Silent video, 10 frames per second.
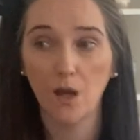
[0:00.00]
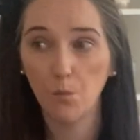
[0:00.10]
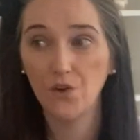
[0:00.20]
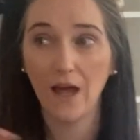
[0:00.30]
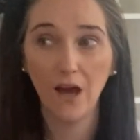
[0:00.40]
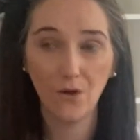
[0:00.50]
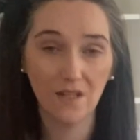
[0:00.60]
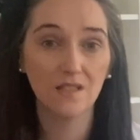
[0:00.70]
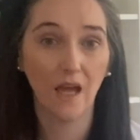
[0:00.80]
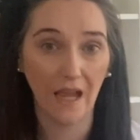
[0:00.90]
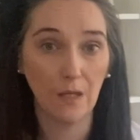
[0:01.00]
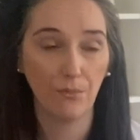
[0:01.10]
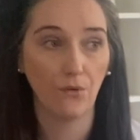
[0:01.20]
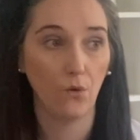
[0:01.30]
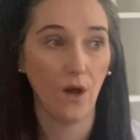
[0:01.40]
and we're now into
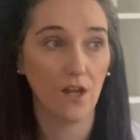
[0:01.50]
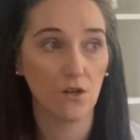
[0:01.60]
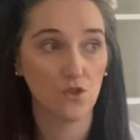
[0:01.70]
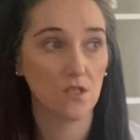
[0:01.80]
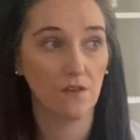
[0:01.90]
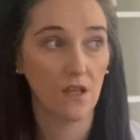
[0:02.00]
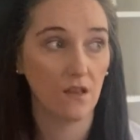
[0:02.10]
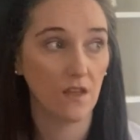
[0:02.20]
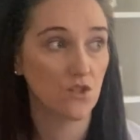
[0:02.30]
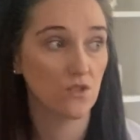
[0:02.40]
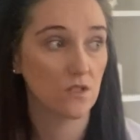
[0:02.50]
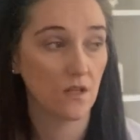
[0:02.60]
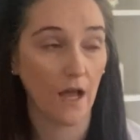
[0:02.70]
April, and I just think they're just